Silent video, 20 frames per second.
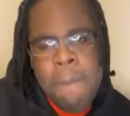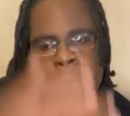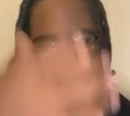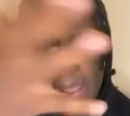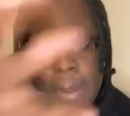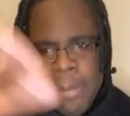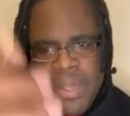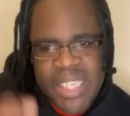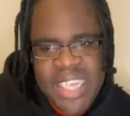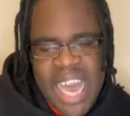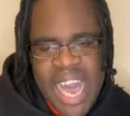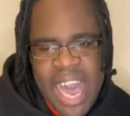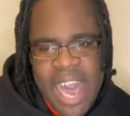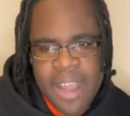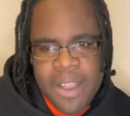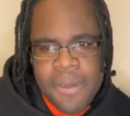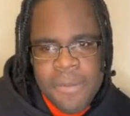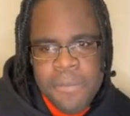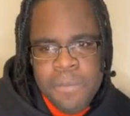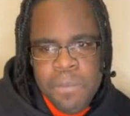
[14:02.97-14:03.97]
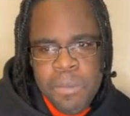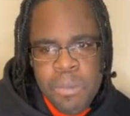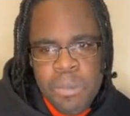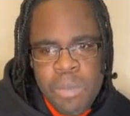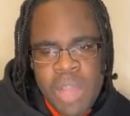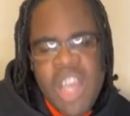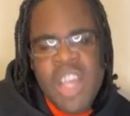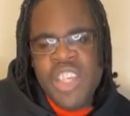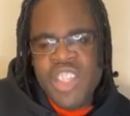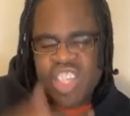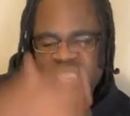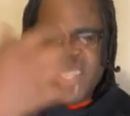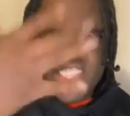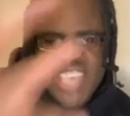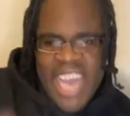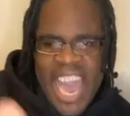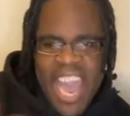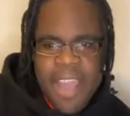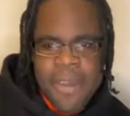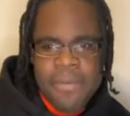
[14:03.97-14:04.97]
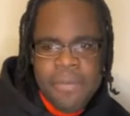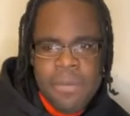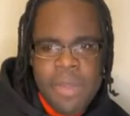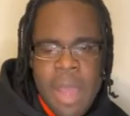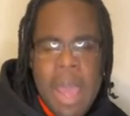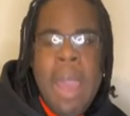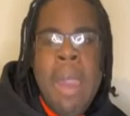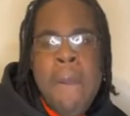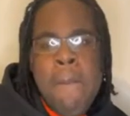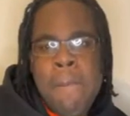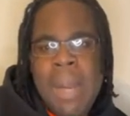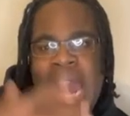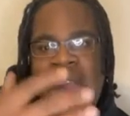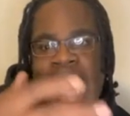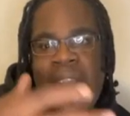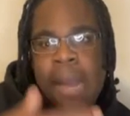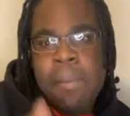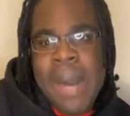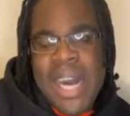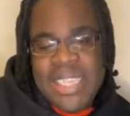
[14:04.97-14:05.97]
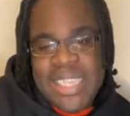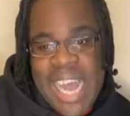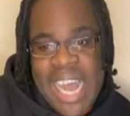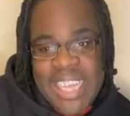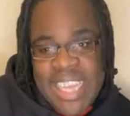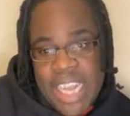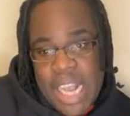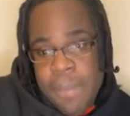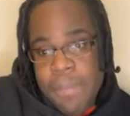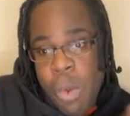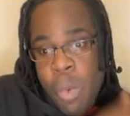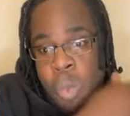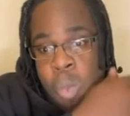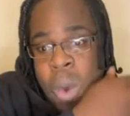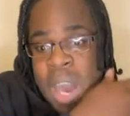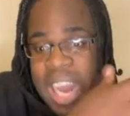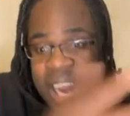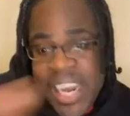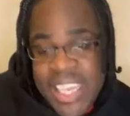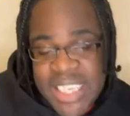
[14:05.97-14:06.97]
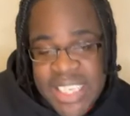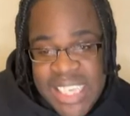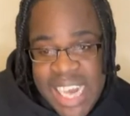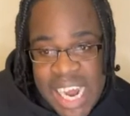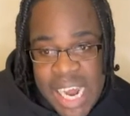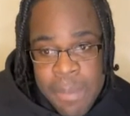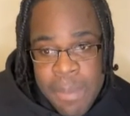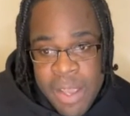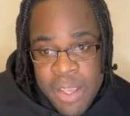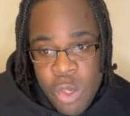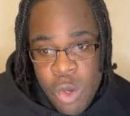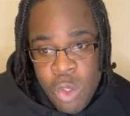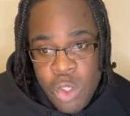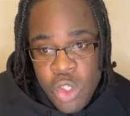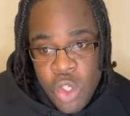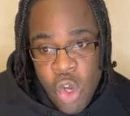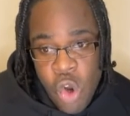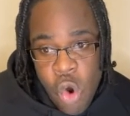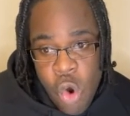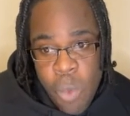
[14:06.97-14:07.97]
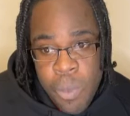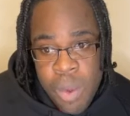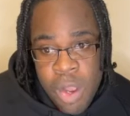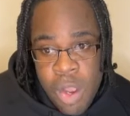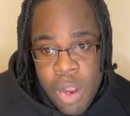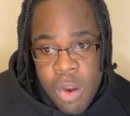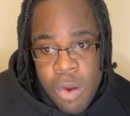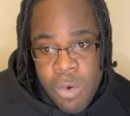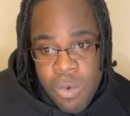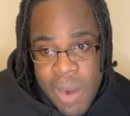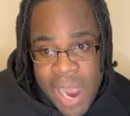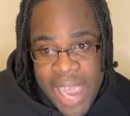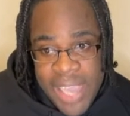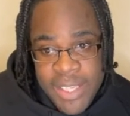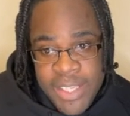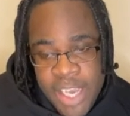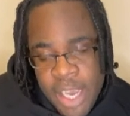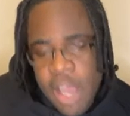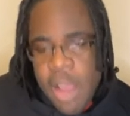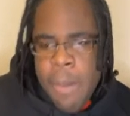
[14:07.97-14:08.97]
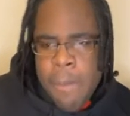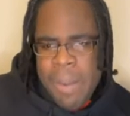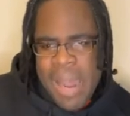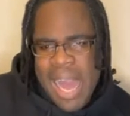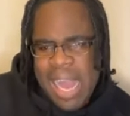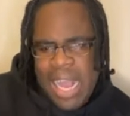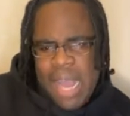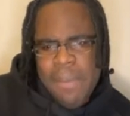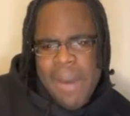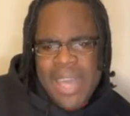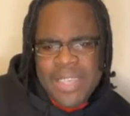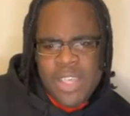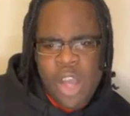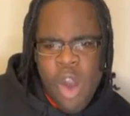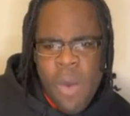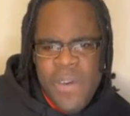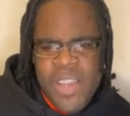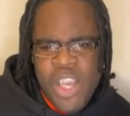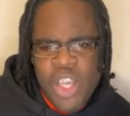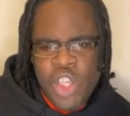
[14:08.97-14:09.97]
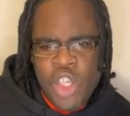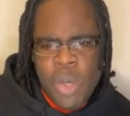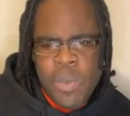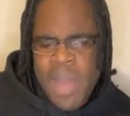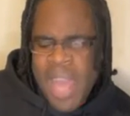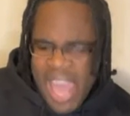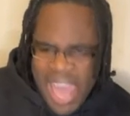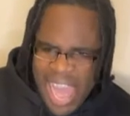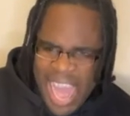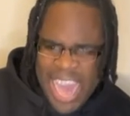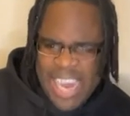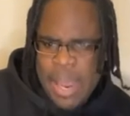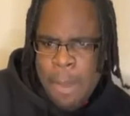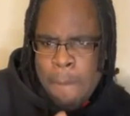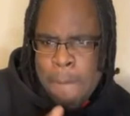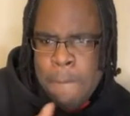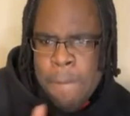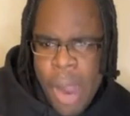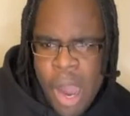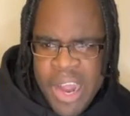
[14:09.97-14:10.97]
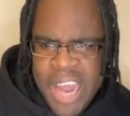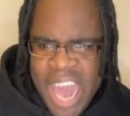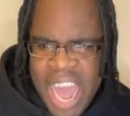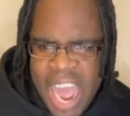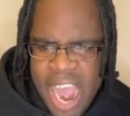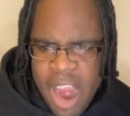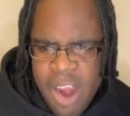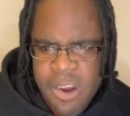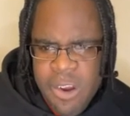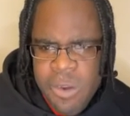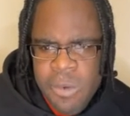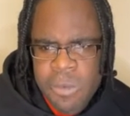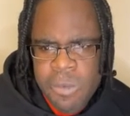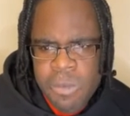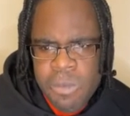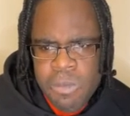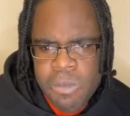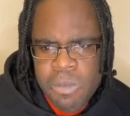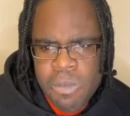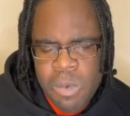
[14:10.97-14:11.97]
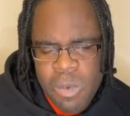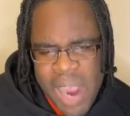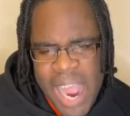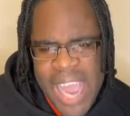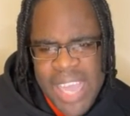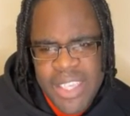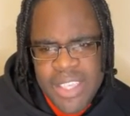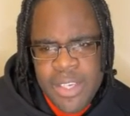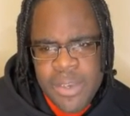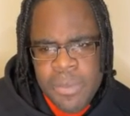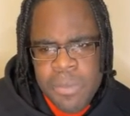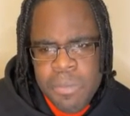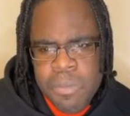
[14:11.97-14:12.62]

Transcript: met my talk. She said, Plankabas, I take up the one and slapped in my YouTube, right? Plankabas over oh, YouTube and it bonar, right?